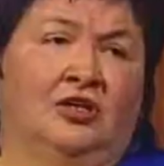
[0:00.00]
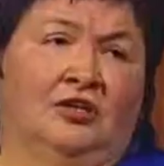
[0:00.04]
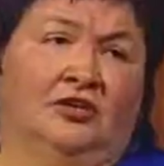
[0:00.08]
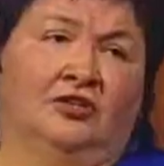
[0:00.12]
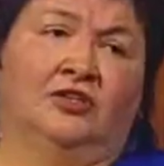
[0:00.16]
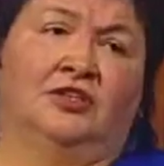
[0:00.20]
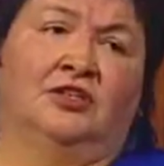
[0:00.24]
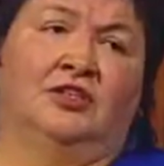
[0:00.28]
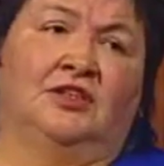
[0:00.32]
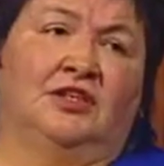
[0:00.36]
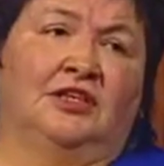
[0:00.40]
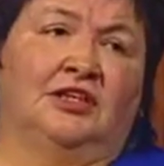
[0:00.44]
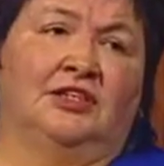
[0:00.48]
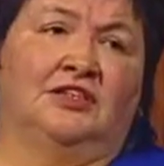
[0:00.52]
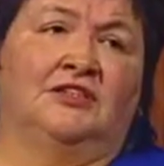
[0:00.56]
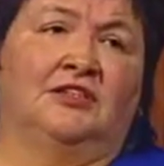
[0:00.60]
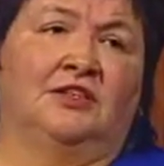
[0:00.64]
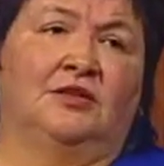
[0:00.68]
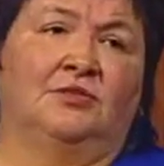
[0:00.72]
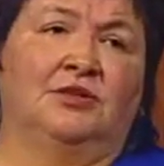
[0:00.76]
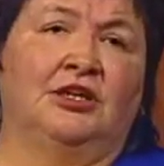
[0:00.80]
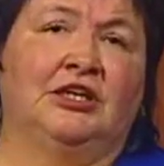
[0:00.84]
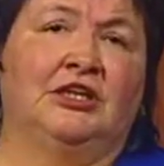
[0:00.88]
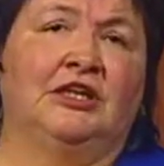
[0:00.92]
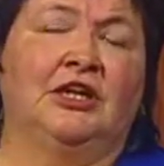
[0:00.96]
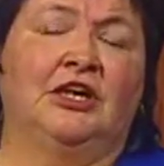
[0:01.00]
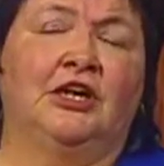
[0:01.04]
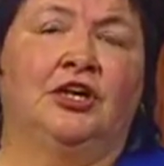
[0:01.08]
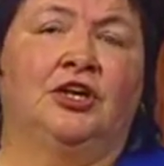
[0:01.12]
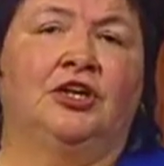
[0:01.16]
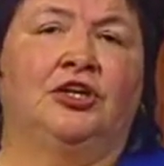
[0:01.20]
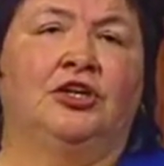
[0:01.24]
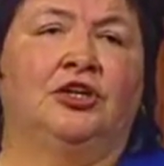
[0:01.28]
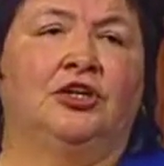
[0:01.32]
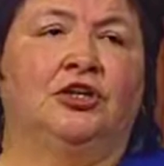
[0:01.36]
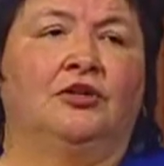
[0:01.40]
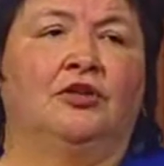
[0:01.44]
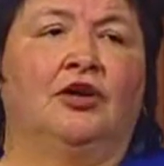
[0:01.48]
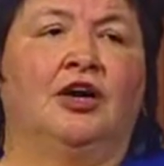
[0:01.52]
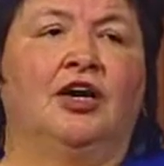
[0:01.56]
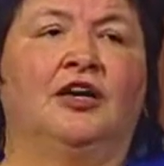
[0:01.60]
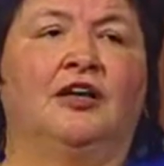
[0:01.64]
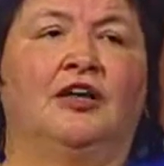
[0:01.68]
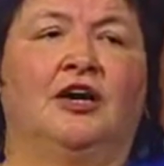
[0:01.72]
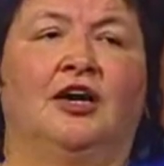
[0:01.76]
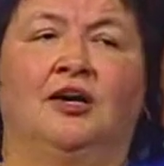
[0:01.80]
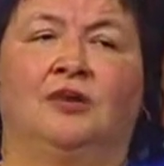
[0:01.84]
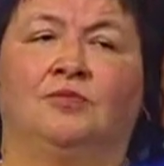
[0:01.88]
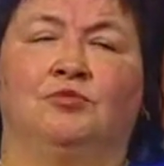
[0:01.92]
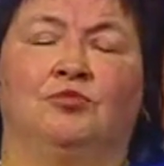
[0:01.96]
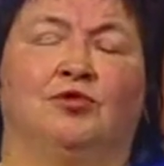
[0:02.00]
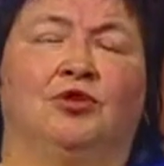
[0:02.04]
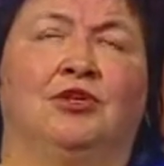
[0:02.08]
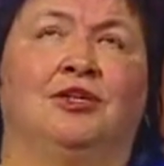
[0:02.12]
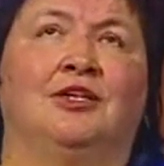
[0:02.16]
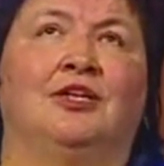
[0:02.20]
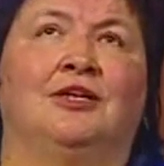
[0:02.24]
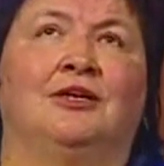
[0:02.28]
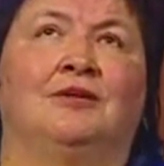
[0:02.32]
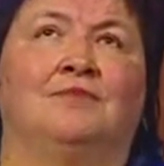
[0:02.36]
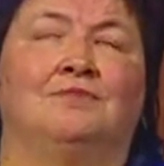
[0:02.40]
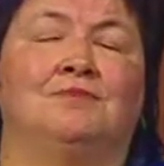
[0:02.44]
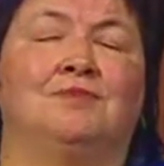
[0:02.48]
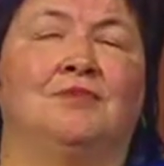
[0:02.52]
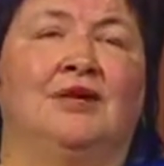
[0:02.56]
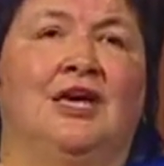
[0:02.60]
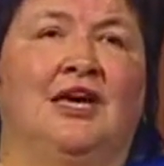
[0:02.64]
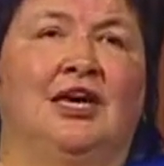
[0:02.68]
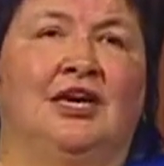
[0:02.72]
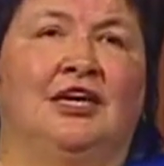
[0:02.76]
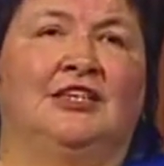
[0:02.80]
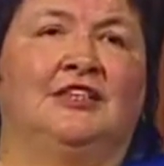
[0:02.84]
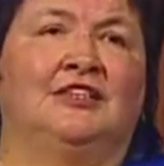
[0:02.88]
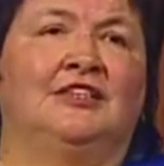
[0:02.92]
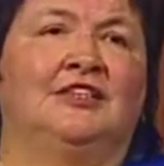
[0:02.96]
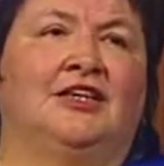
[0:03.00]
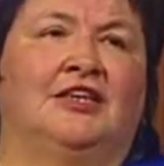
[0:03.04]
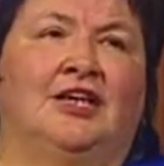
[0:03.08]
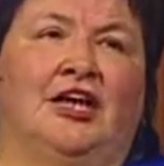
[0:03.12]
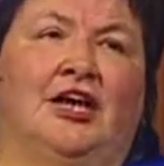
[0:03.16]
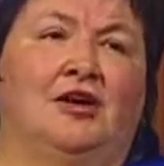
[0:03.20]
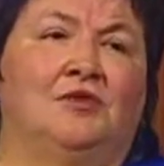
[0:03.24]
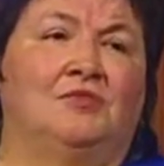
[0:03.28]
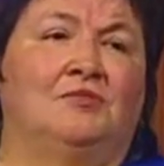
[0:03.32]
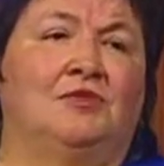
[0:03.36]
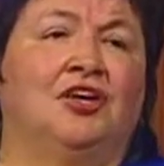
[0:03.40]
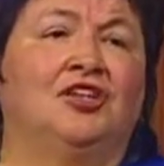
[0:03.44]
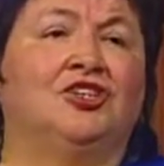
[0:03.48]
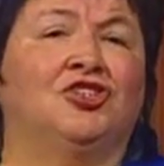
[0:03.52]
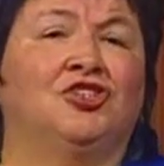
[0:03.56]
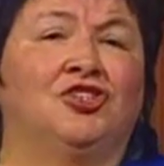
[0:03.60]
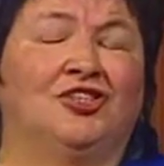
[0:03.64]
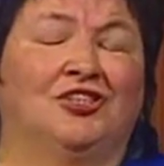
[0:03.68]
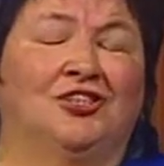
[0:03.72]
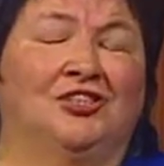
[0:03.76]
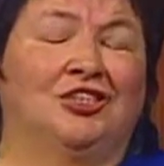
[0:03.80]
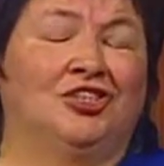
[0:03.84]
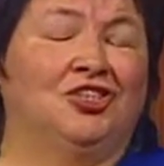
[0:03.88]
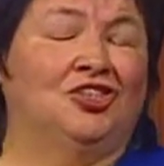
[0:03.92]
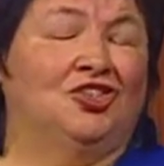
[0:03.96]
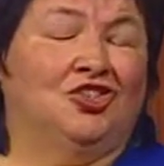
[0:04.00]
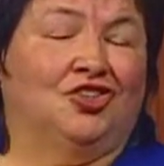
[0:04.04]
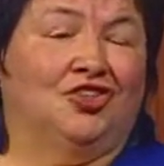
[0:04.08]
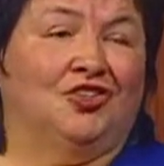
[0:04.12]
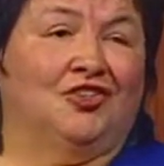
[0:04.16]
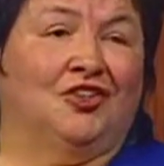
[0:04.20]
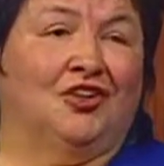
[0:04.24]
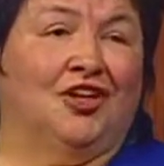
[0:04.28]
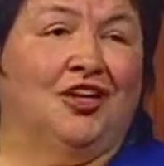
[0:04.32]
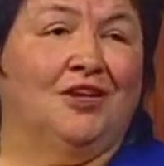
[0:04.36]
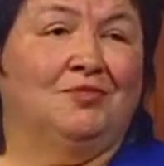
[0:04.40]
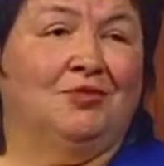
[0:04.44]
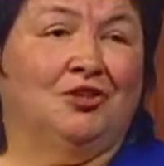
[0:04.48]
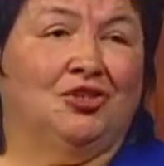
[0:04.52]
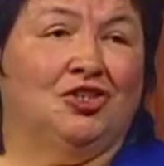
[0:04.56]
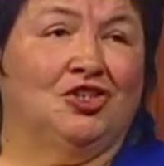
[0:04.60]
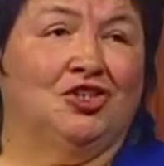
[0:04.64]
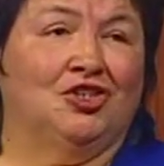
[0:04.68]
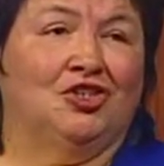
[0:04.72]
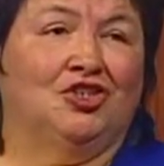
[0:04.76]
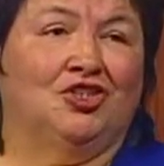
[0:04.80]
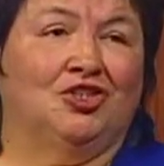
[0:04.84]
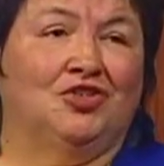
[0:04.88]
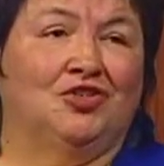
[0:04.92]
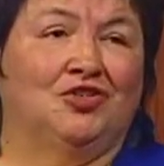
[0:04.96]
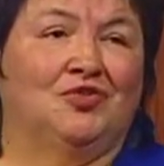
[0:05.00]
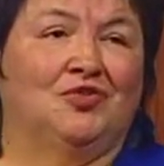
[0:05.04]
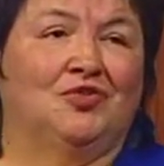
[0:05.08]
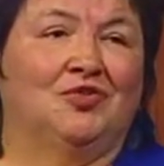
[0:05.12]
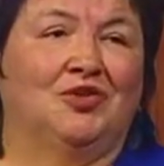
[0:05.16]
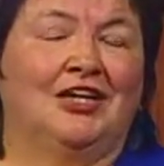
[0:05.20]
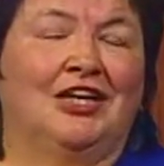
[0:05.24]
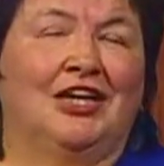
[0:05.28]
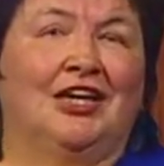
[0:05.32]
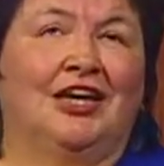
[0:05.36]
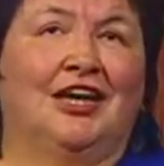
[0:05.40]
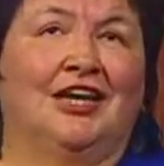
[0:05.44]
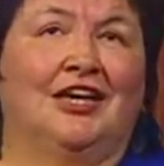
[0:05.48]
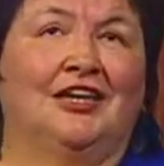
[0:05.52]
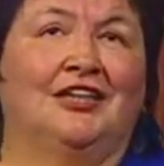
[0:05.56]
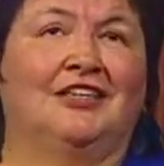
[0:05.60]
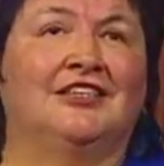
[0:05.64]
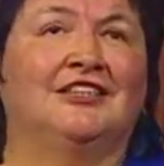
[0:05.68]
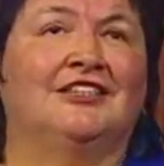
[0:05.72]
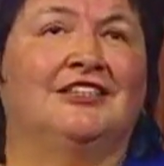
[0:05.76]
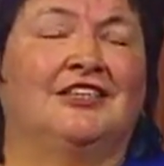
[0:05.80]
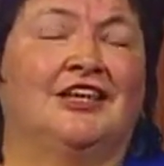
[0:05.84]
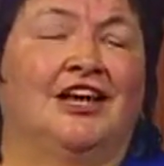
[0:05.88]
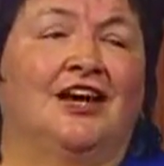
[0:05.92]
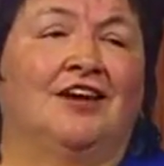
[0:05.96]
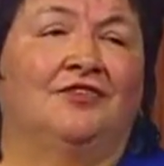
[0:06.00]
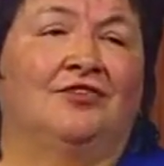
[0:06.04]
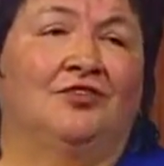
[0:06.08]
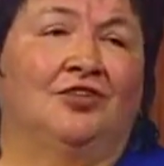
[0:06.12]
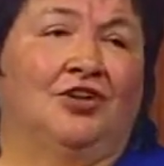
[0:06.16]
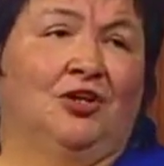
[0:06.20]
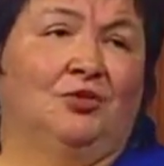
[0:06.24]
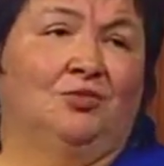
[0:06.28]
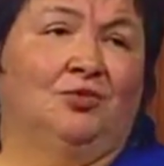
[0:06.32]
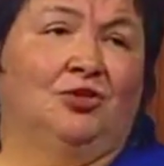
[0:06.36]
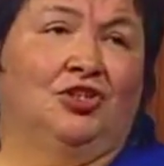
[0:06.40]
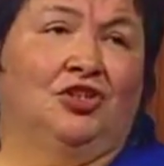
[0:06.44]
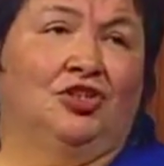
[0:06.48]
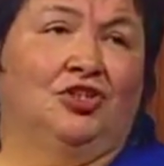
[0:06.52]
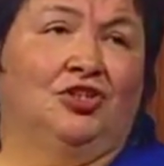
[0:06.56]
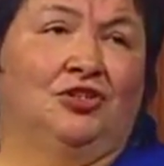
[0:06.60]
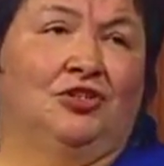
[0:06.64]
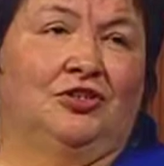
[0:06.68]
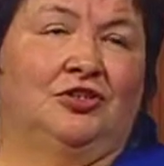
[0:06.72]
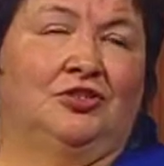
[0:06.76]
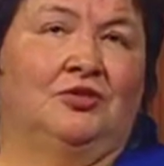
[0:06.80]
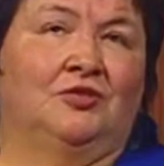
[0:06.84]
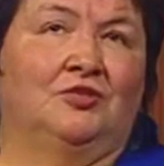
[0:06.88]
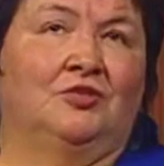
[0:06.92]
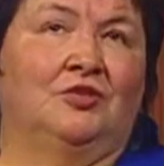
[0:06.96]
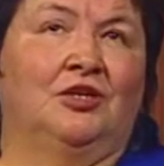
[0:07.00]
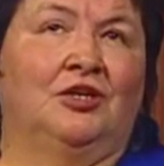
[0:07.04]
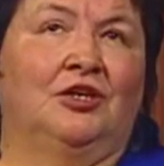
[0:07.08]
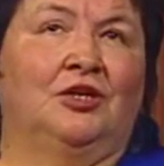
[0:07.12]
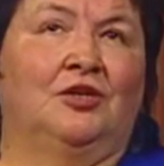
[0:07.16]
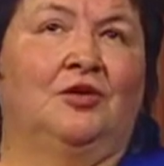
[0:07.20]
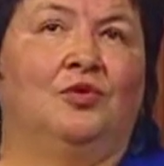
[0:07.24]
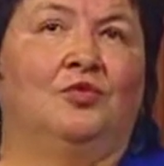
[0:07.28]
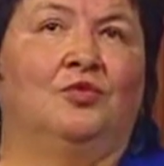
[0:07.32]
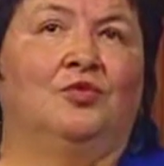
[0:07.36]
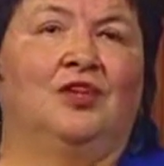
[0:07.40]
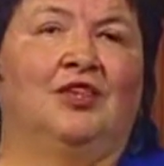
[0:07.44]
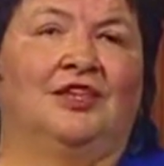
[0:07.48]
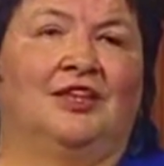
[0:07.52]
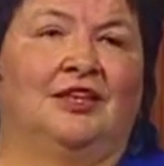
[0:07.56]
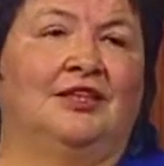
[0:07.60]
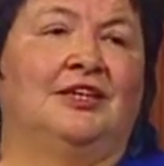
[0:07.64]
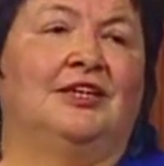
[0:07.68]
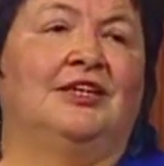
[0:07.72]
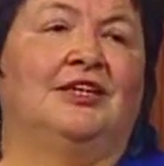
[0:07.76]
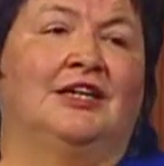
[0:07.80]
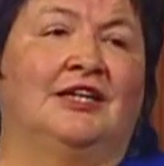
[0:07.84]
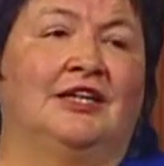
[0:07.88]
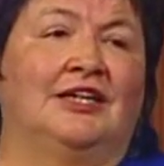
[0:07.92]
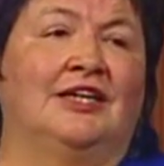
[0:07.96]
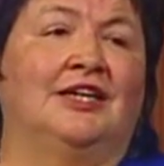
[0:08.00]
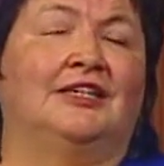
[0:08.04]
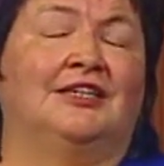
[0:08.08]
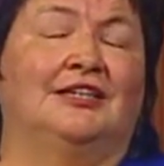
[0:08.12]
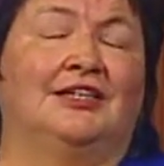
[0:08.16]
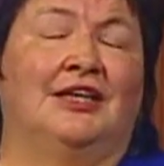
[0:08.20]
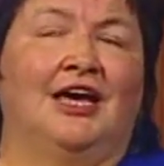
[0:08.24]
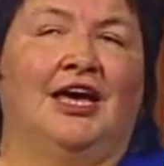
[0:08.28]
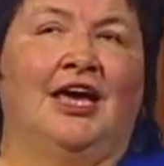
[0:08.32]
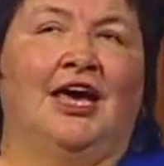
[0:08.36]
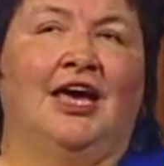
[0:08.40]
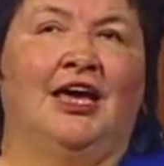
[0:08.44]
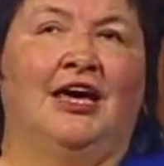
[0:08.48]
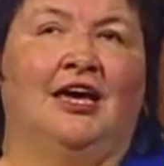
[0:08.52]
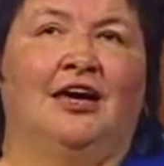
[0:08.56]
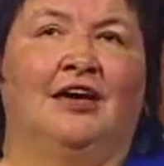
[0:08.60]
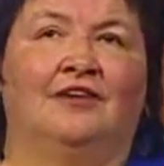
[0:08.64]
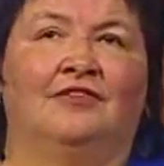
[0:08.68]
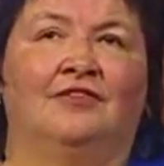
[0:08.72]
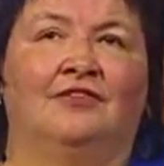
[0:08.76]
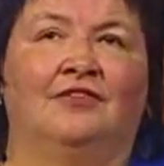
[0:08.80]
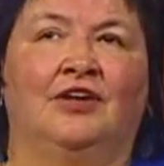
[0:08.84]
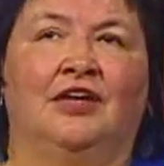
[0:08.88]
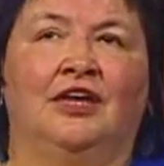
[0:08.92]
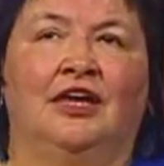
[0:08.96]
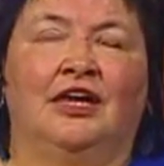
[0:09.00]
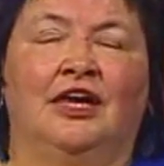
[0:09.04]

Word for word: of good things. I mean, you know, I, I'm really amazed at how much the teachers are able to do and the staff are able to do with the little that they have.